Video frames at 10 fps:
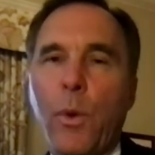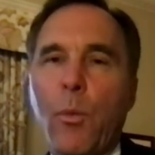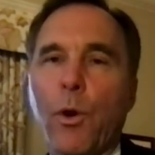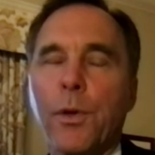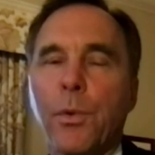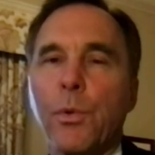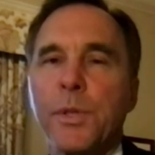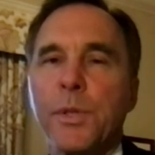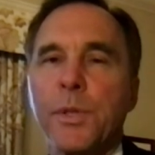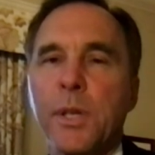worked through
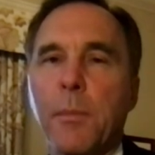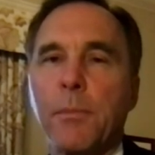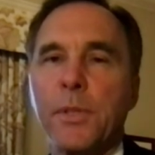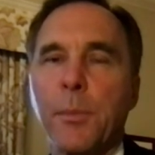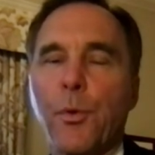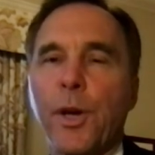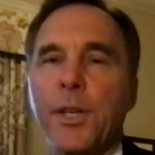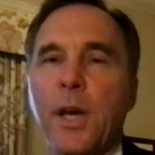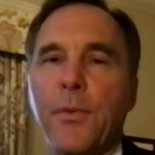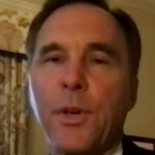some pretty
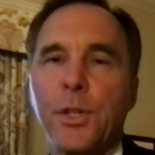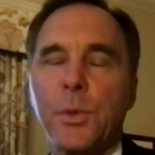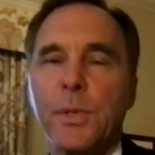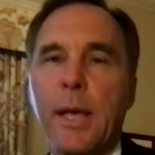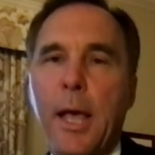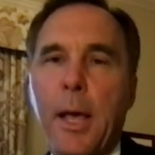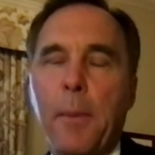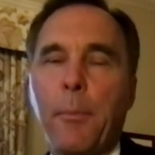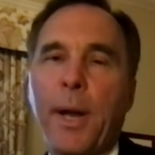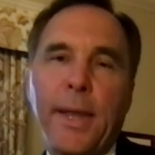tough issues.
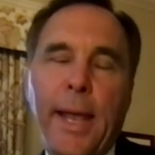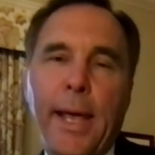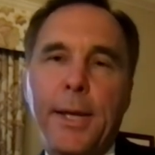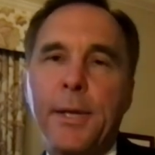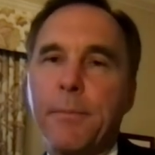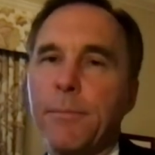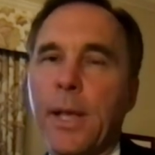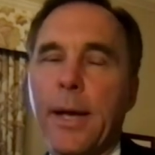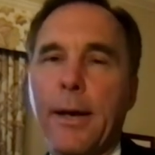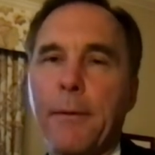But in the end,
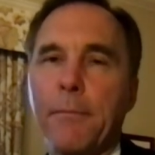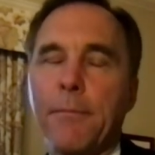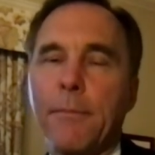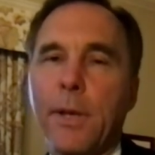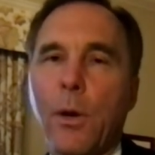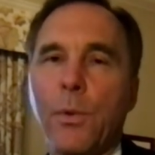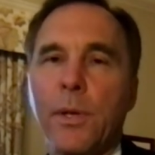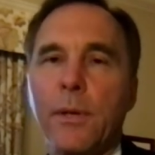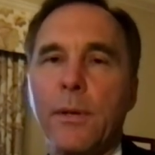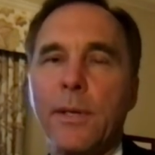
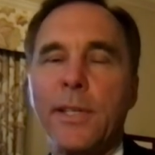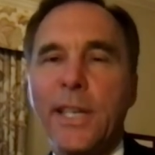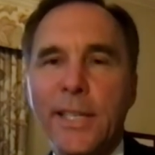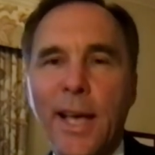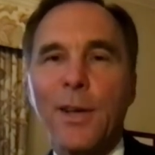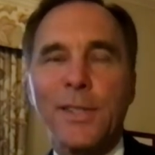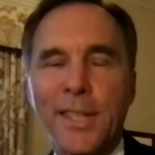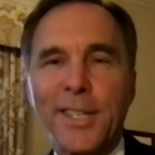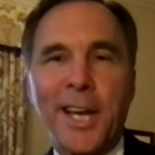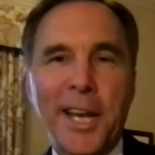the details
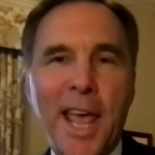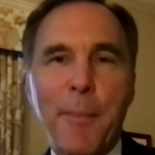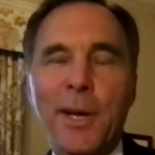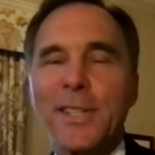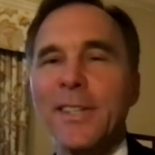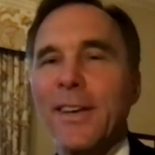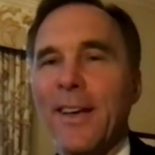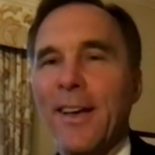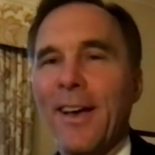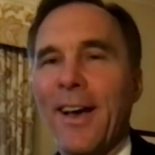and the dynamics.
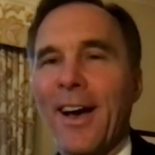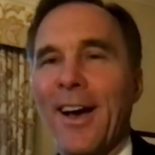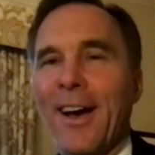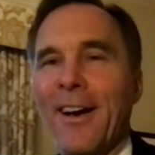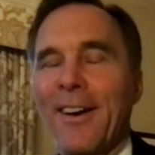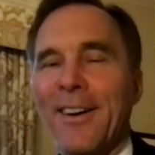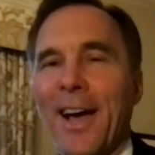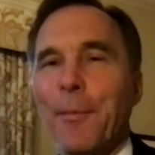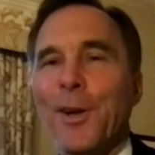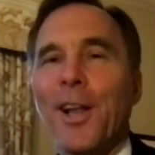
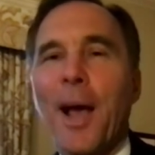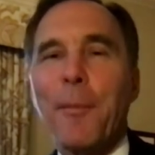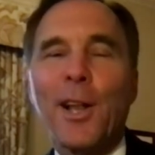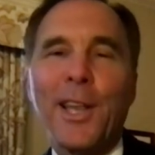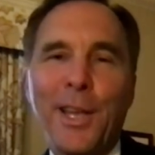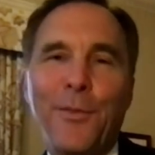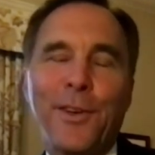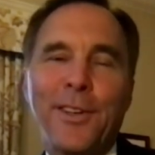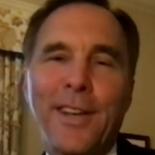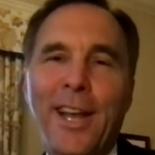I'm gonna leave
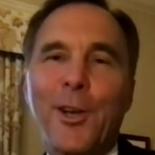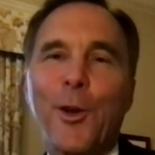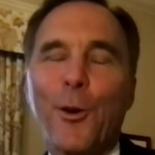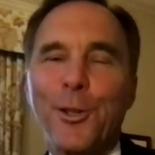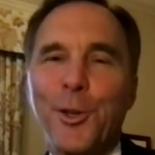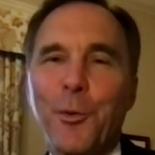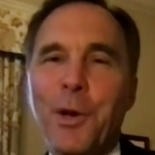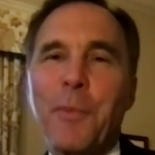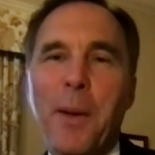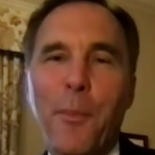and encourage you to
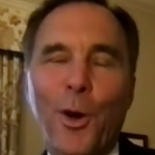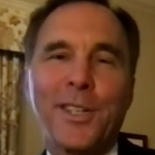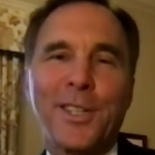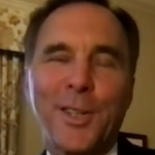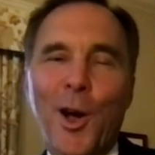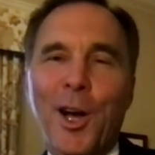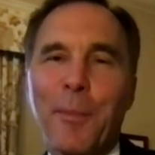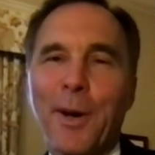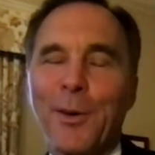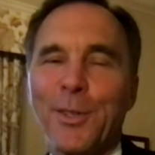read my book to talk
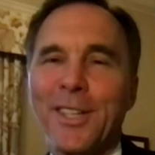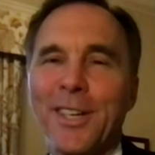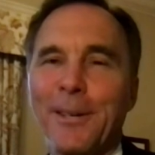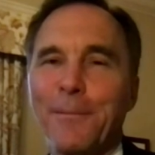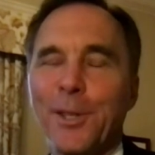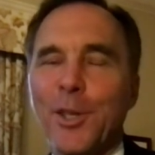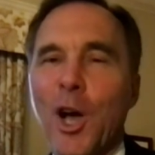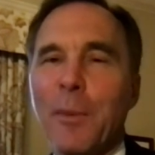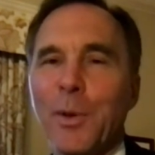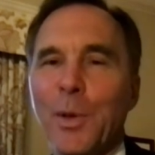about
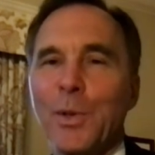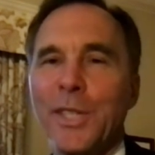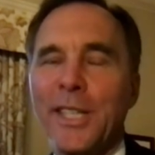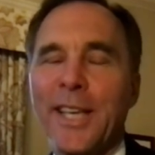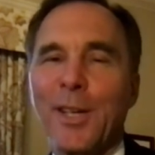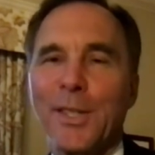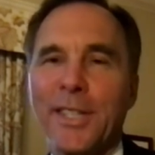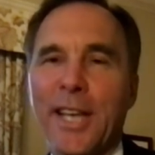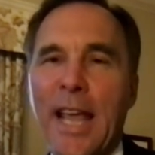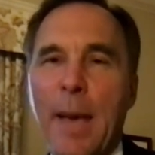those details and
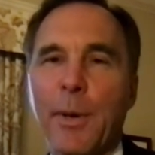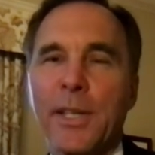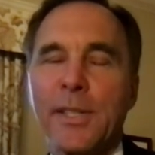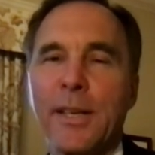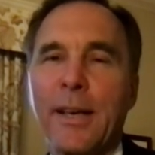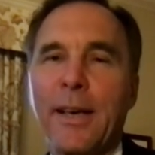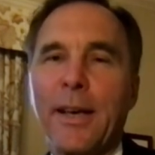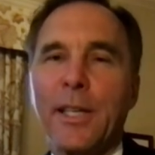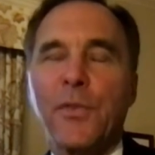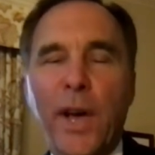dynamics.
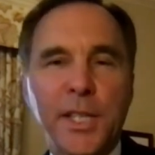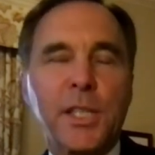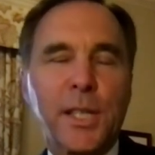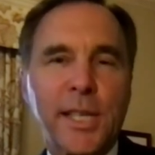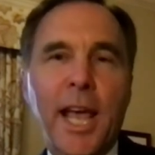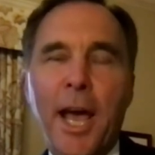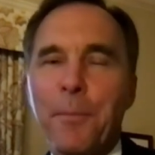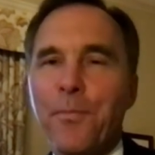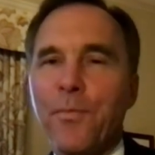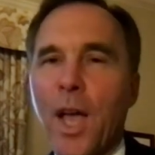Suffice it to say,
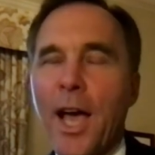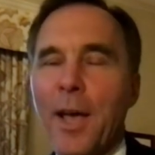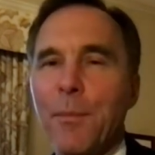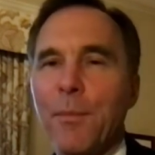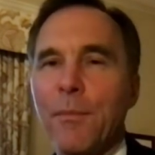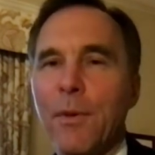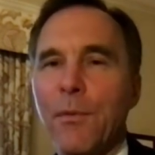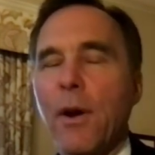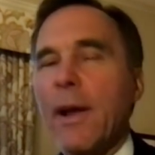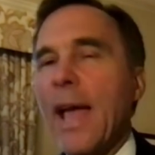I am
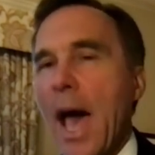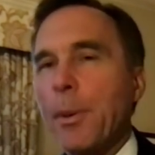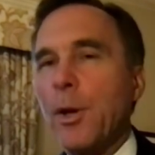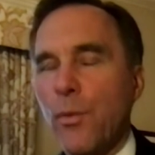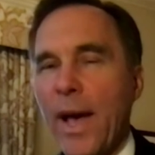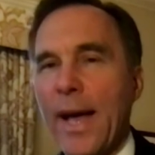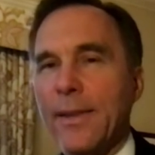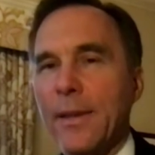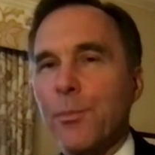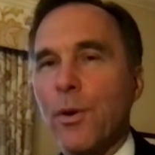very happy to have
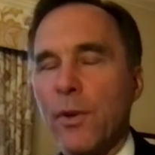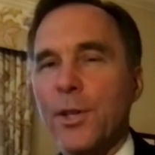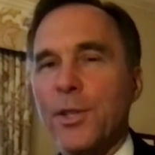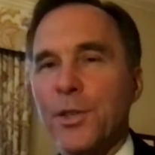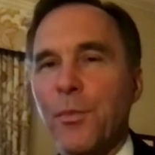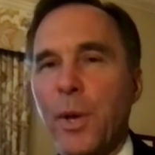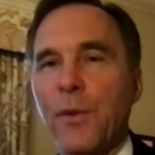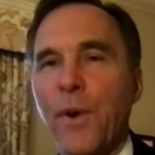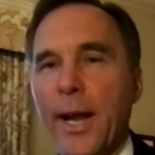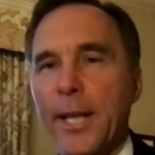had the privilege of
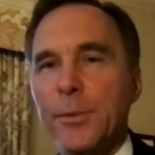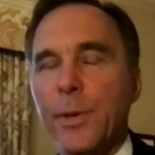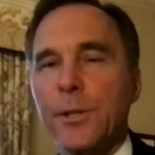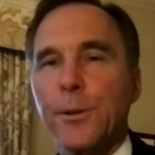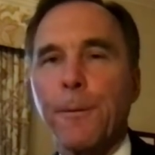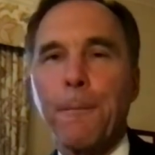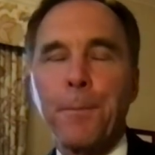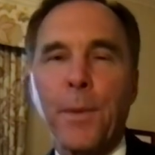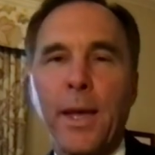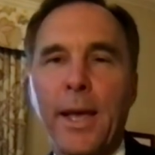being finance minister,
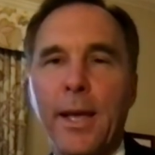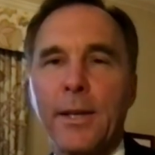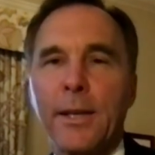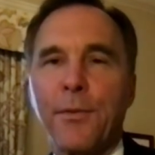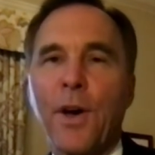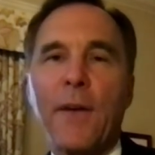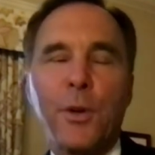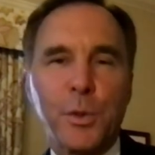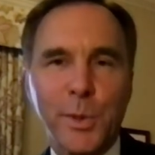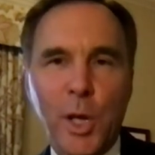and 5
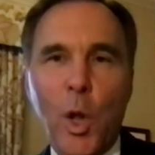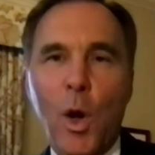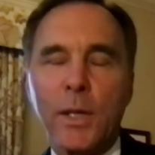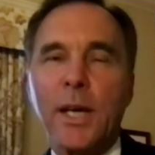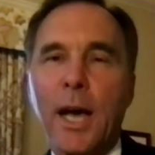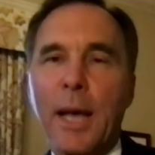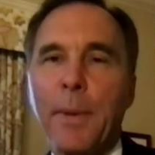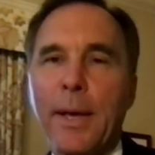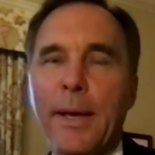years was a long time.